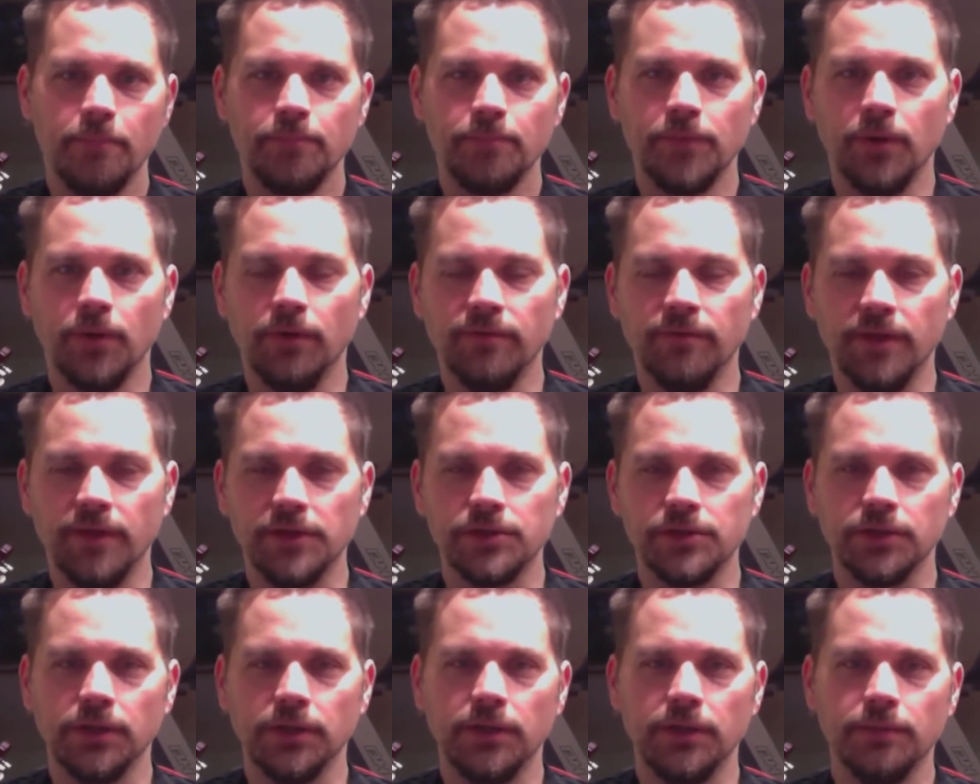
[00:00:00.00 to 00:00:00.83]

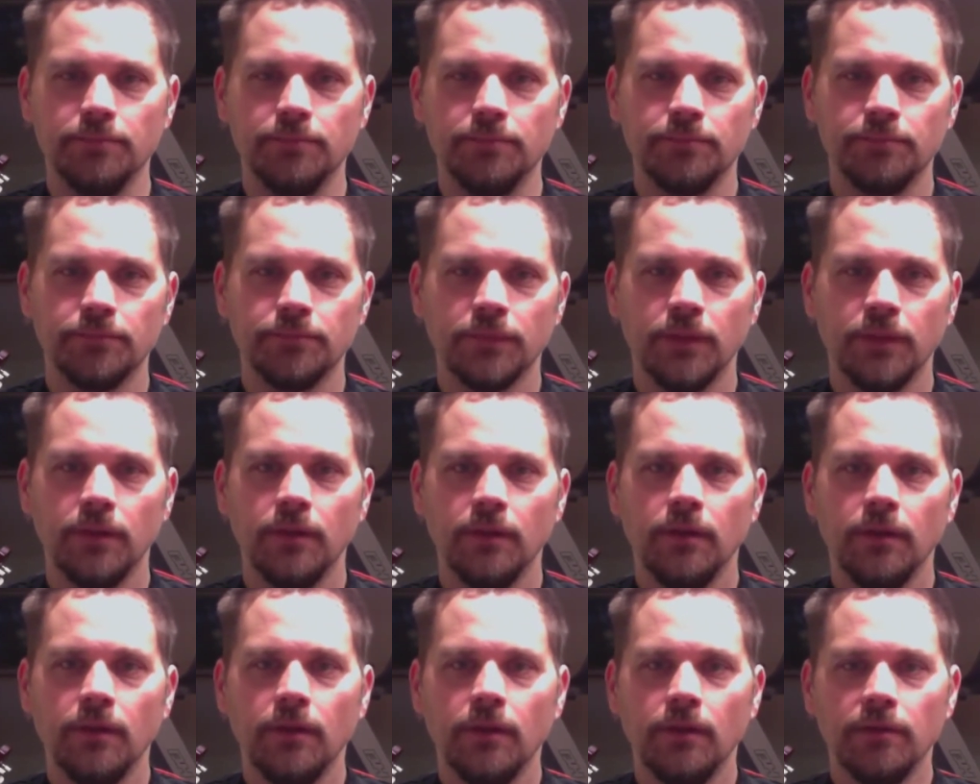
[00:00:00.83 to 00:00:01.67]
eventually
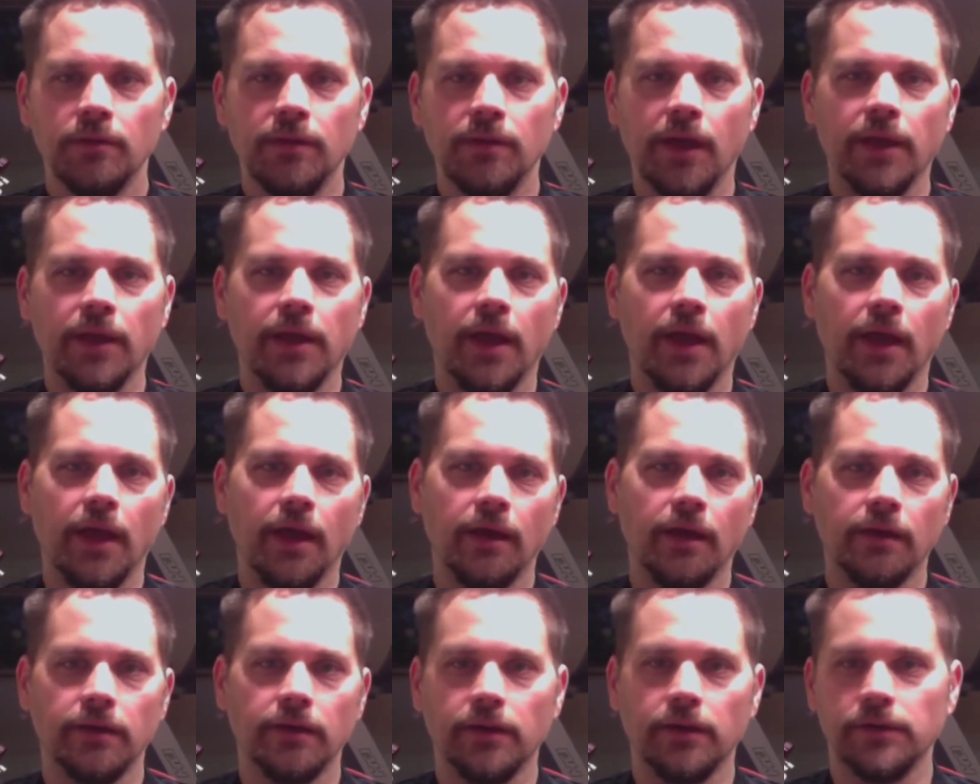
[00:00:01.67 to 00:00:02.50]
thought, yeah,
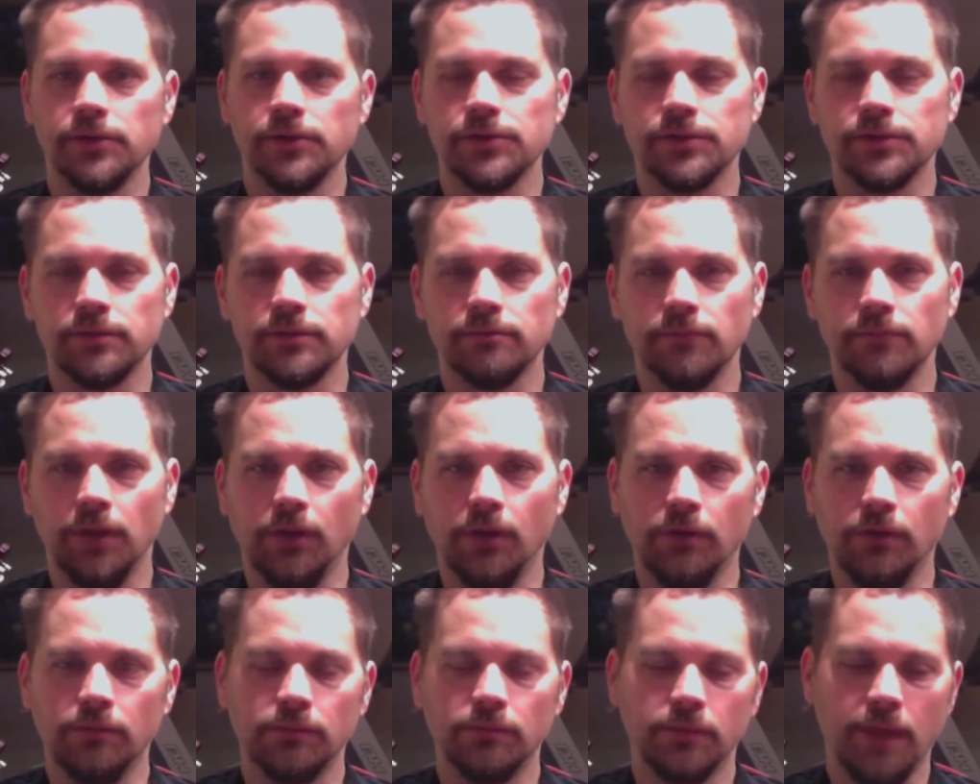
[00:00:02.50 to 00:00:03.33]
and I just,
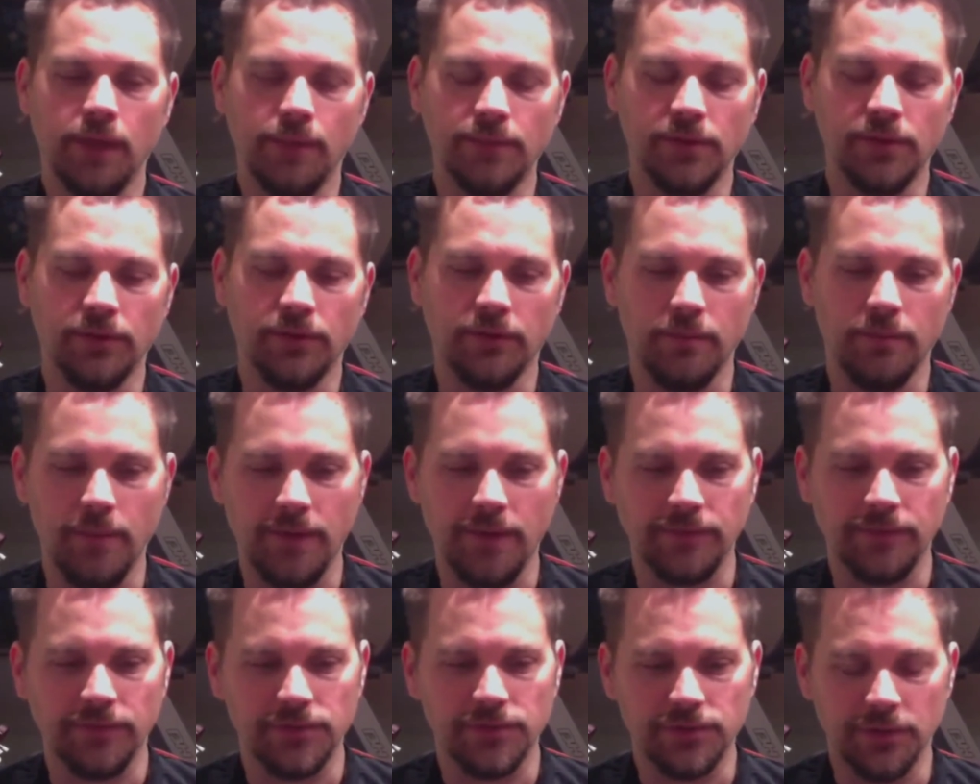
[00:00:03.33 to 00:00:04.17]
kept hearing the
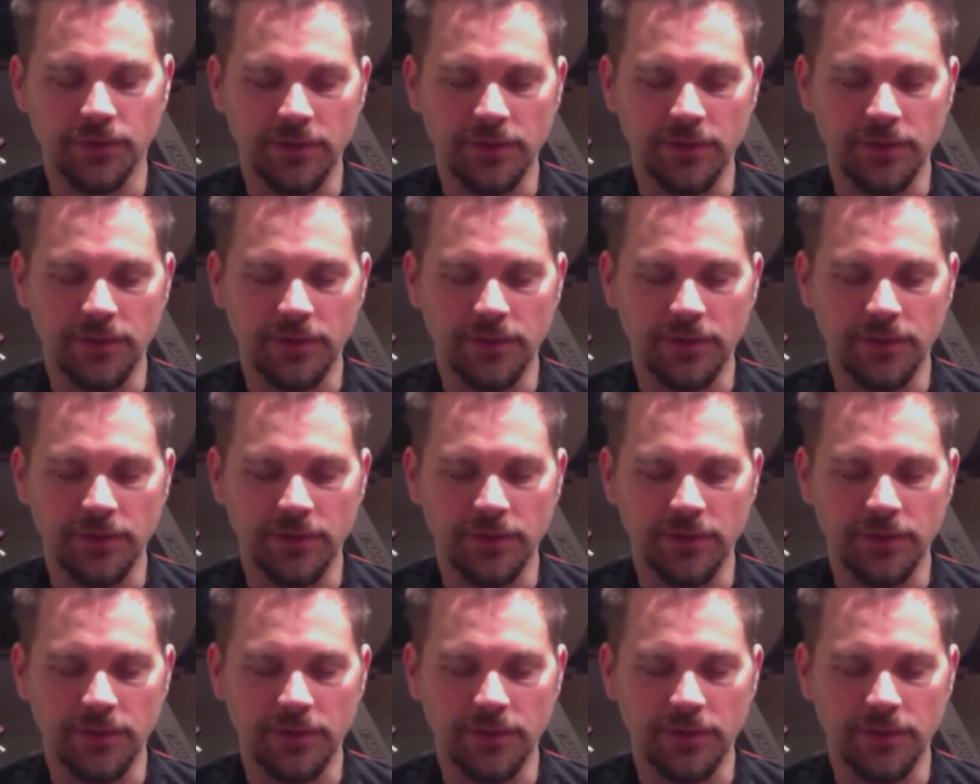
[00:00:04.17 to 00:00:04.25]
message.